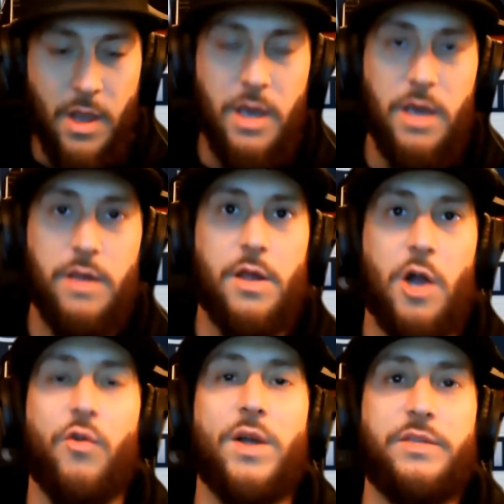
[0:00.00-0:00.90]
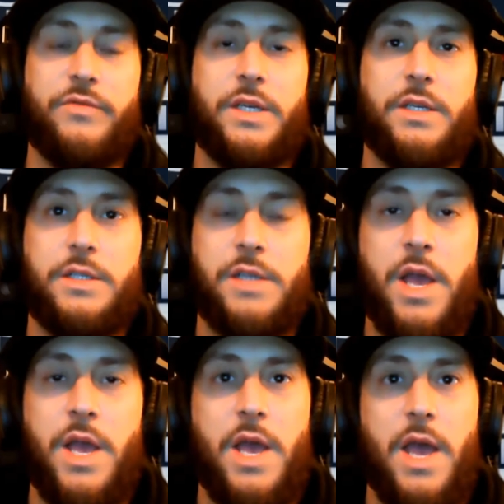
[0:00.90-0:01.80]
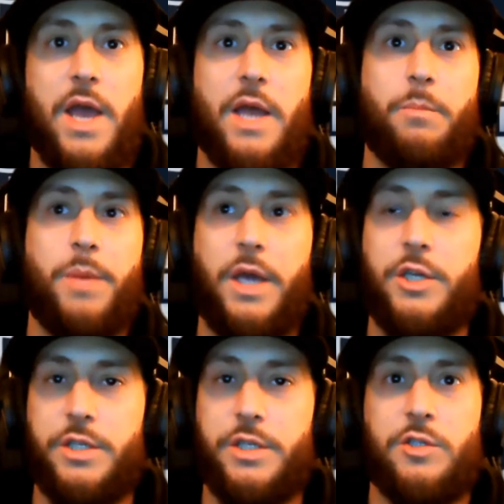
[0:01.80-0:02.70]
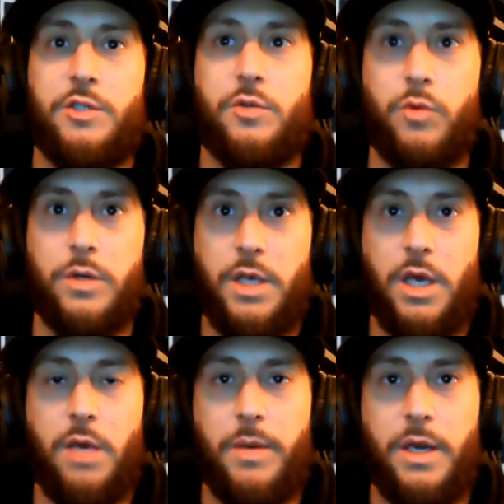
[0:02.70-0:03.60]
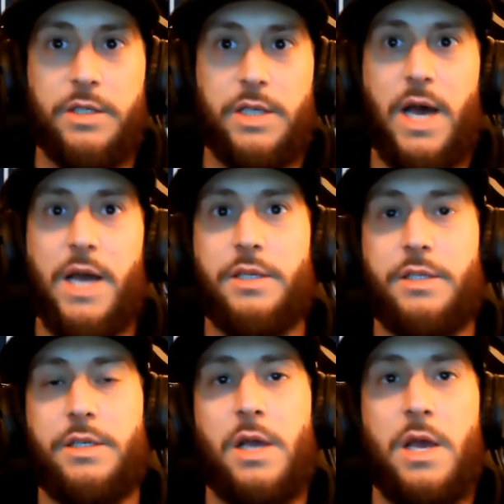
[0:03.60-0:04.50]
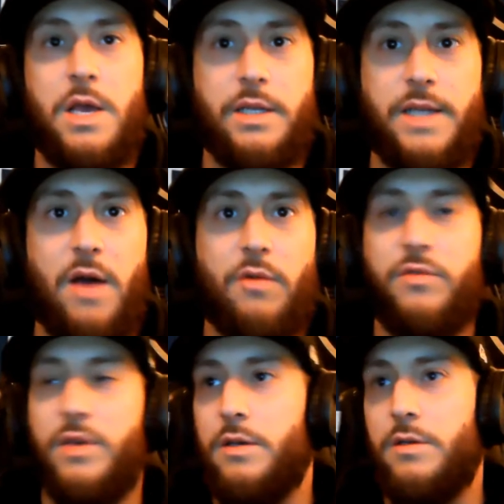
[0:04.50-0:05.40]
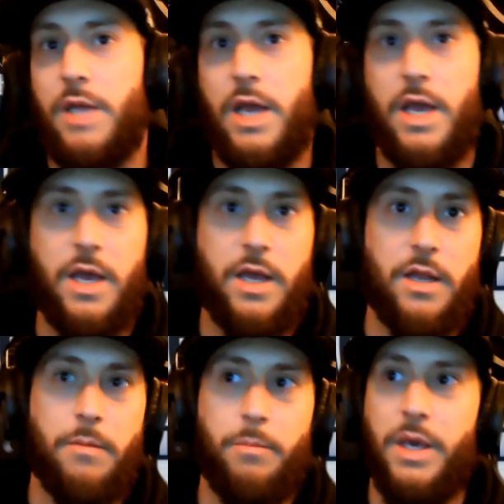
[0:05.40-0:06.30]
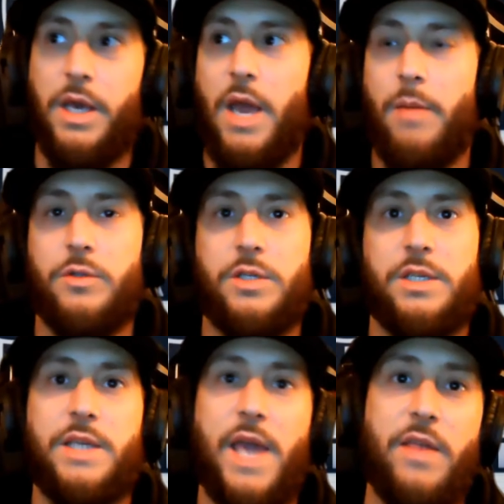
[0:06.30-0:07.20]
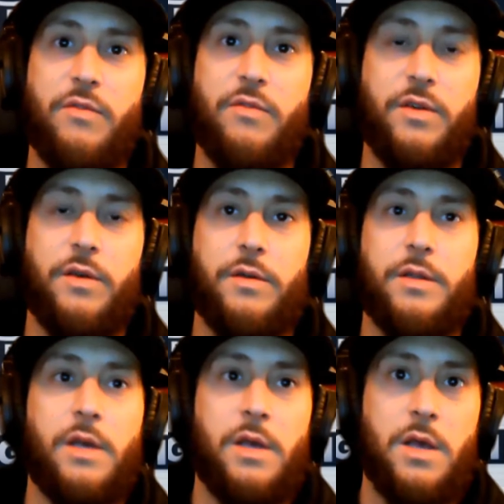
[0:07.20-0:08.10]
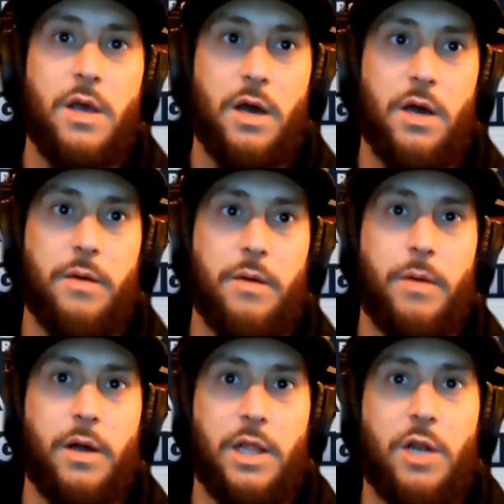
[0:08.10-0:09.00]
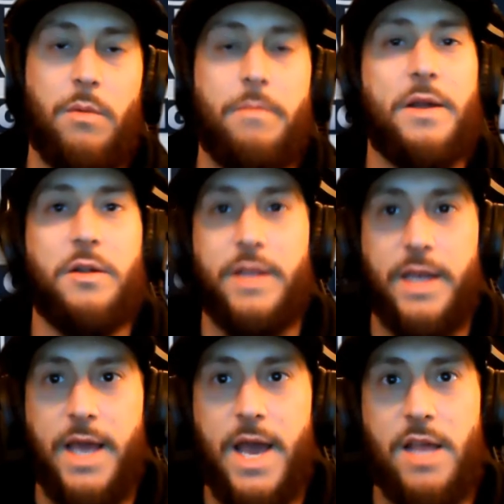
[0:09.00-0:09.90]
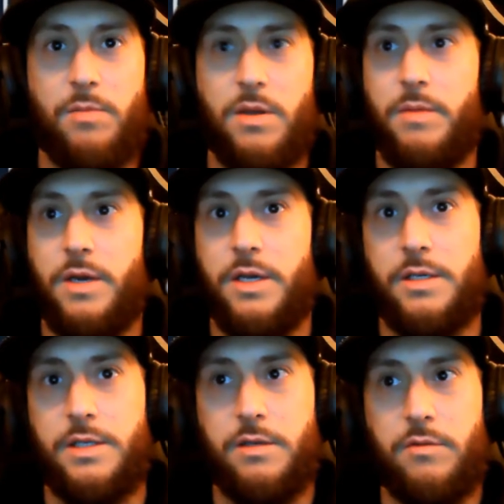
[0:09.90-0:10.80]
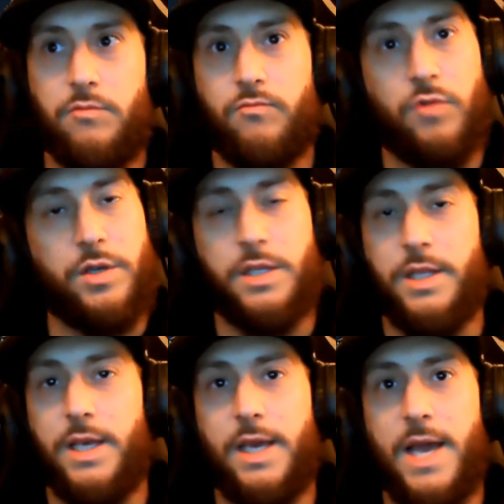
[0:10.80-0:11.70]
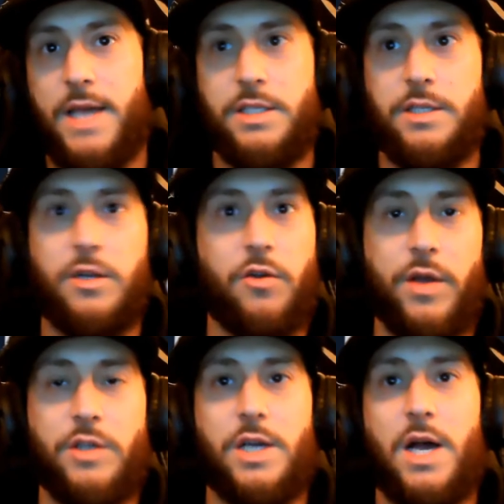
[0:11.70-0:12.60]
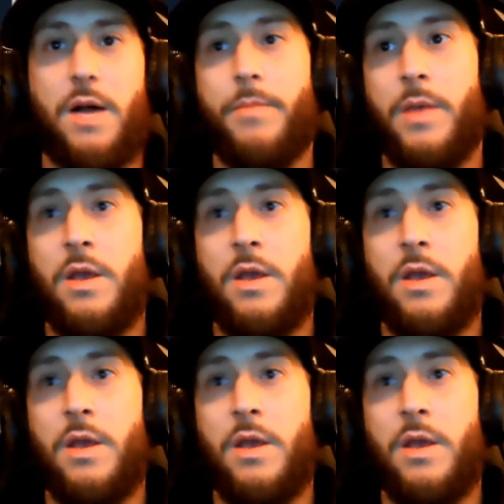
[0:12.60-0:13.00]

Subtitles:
his aggressiveness and patience with keeping his eyes downfield and being able to scan the field a little bit better than he has been, because recently he hasn't done a great job.